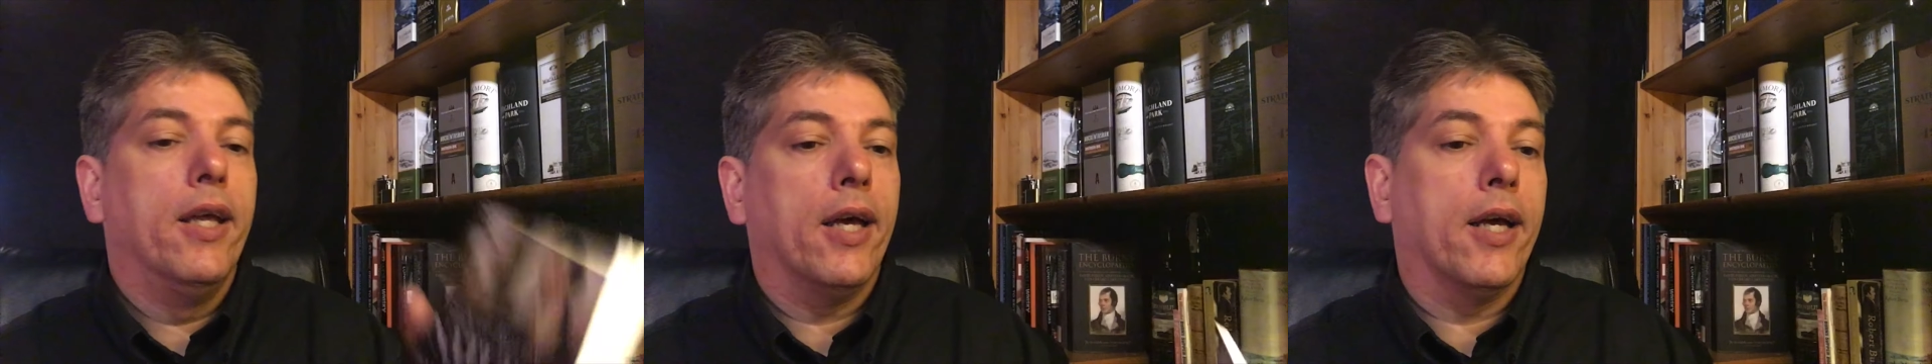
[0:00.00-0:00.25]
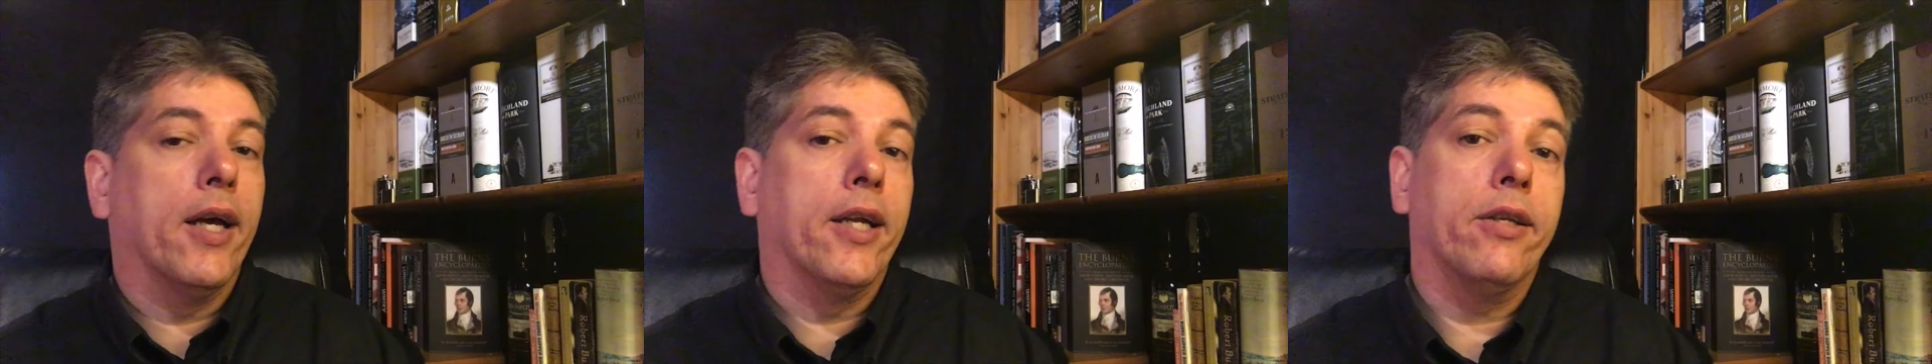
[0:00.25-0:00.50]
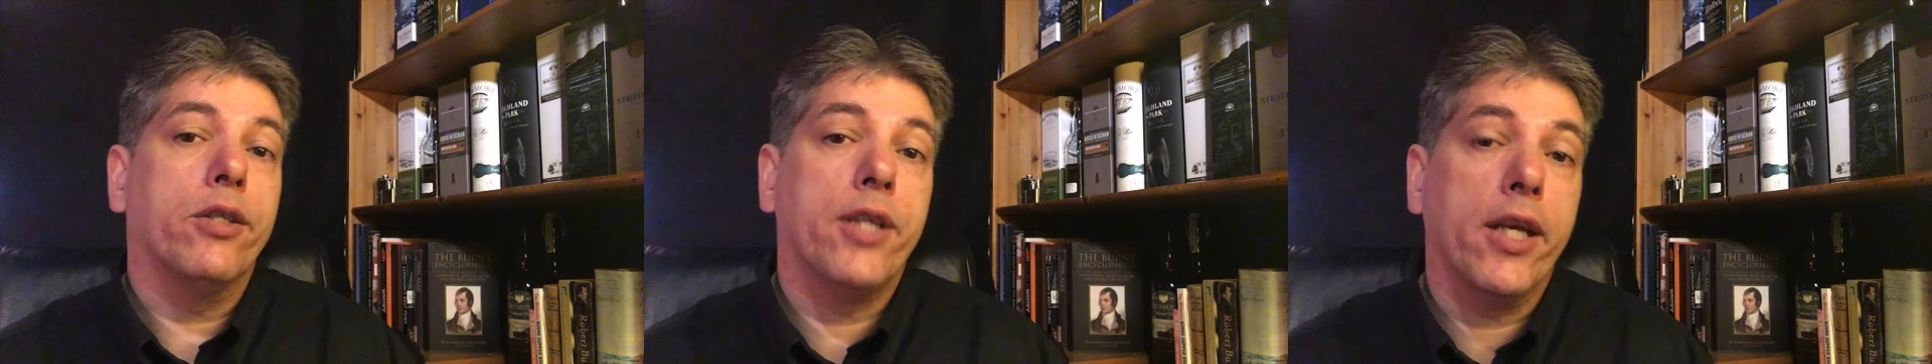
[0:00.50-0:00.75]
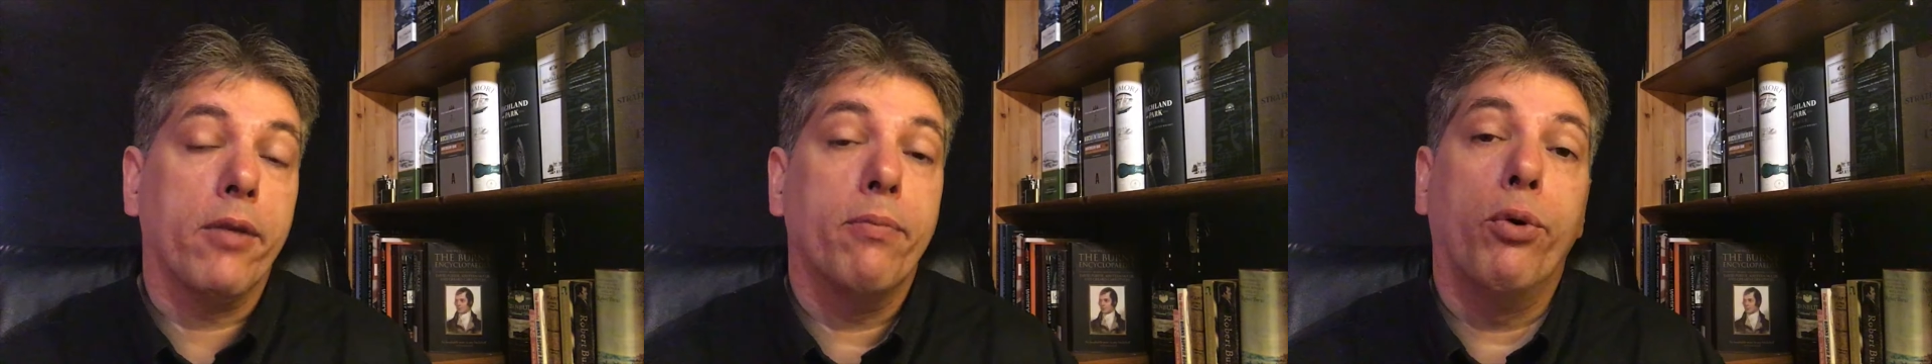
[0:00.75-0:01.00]
And the
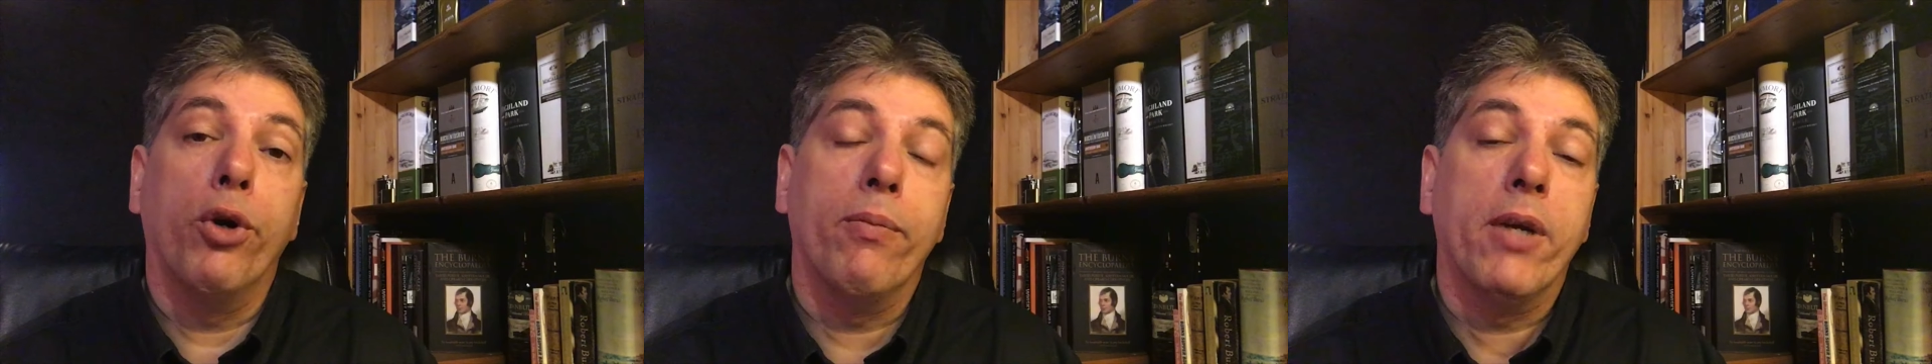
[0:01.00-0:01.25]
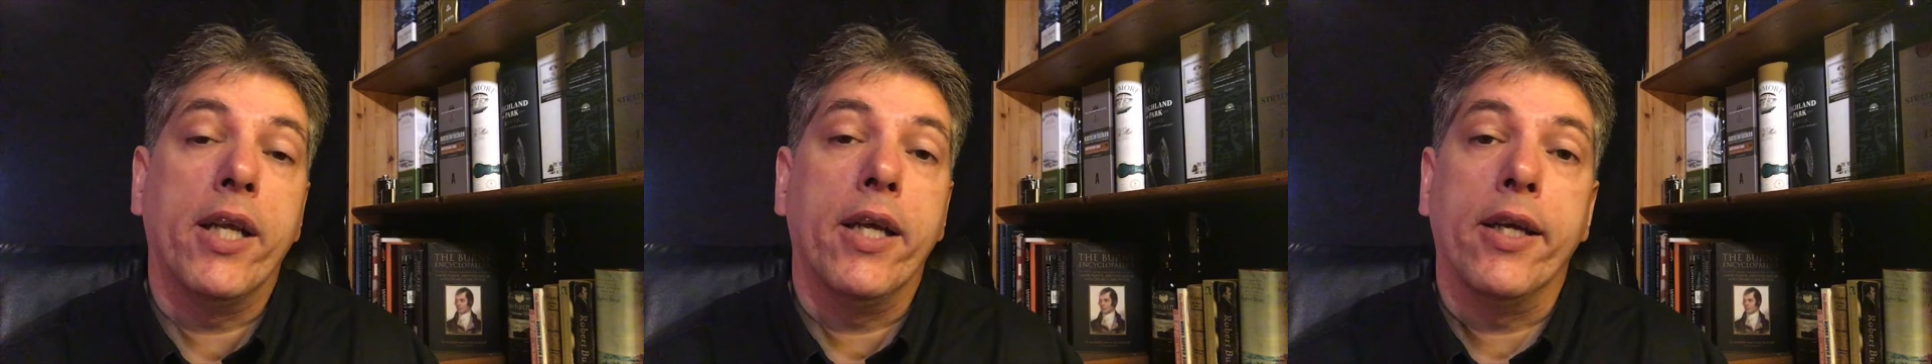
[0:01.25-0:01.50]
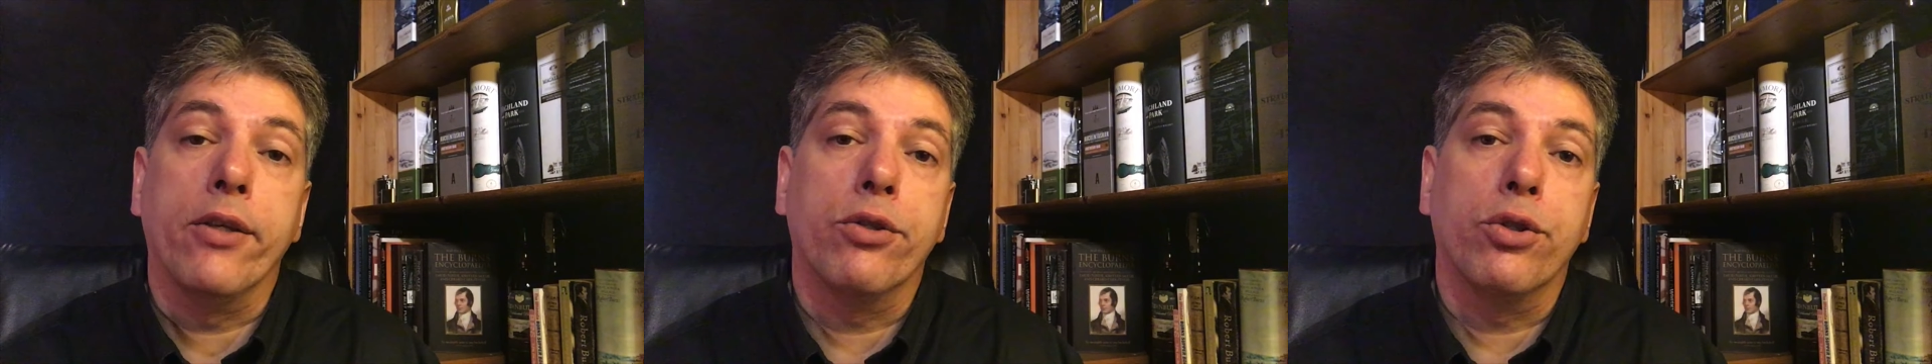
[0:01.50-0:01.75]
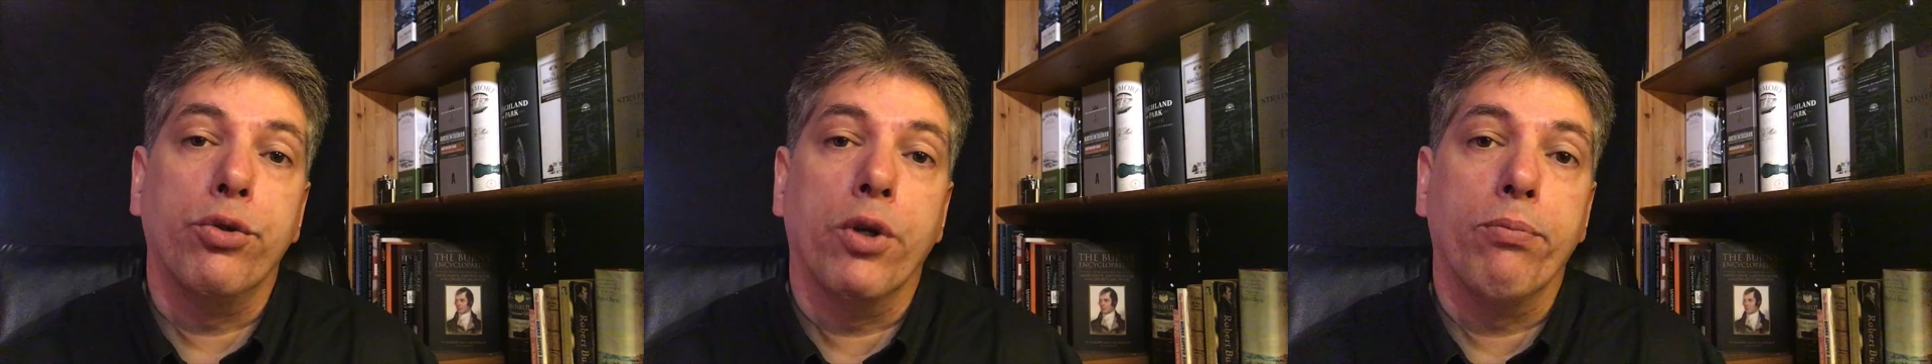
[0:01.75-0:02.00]
second poem in it is
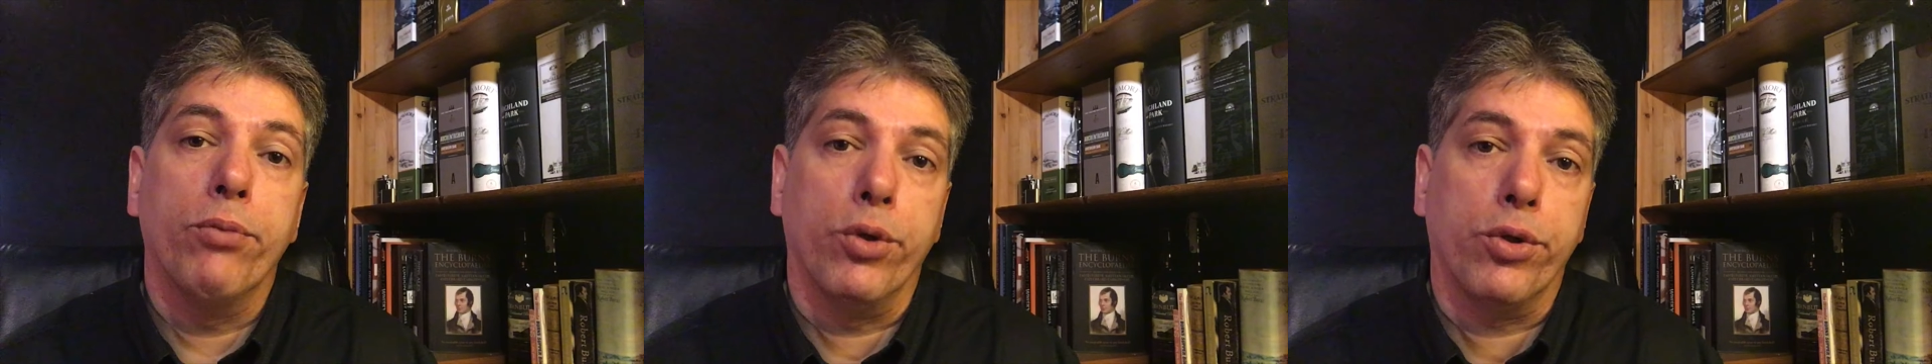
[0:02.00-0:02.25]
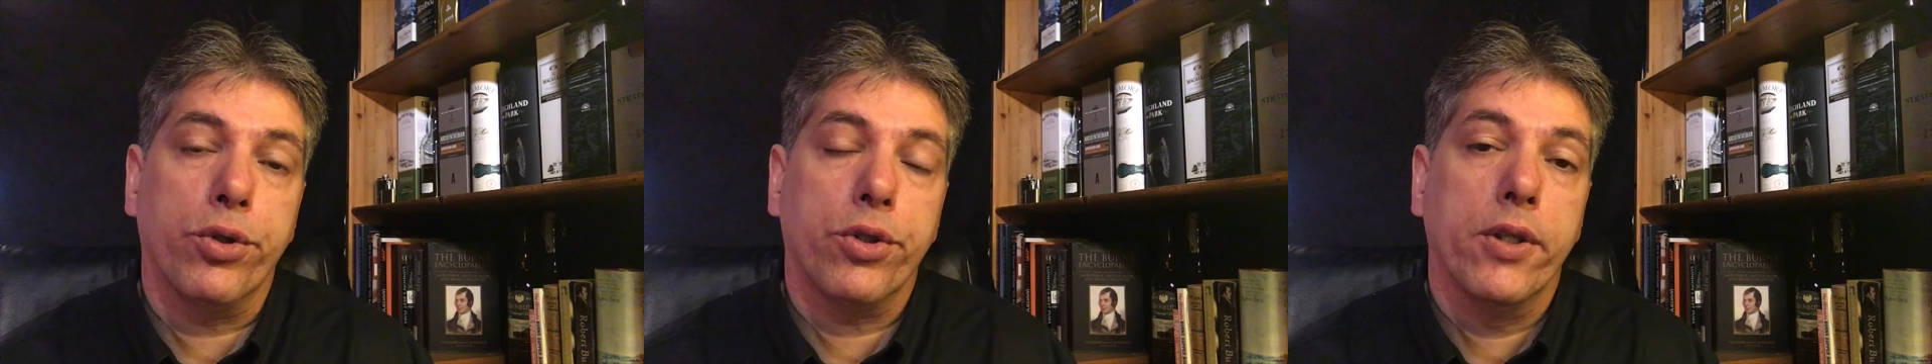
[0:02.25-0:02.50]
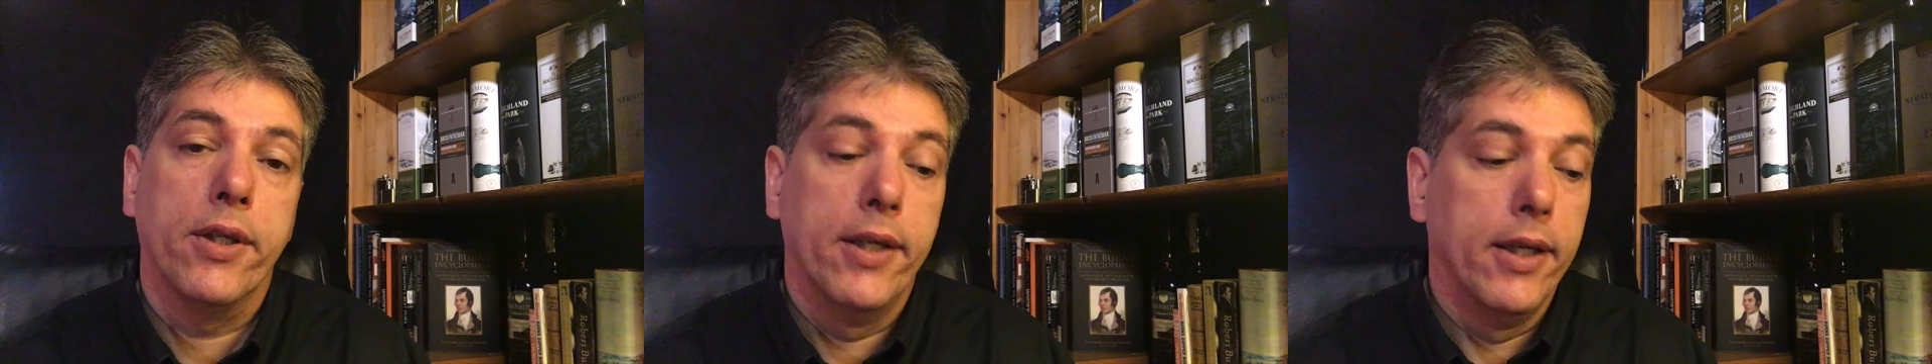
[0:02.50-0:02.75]
To a Moose.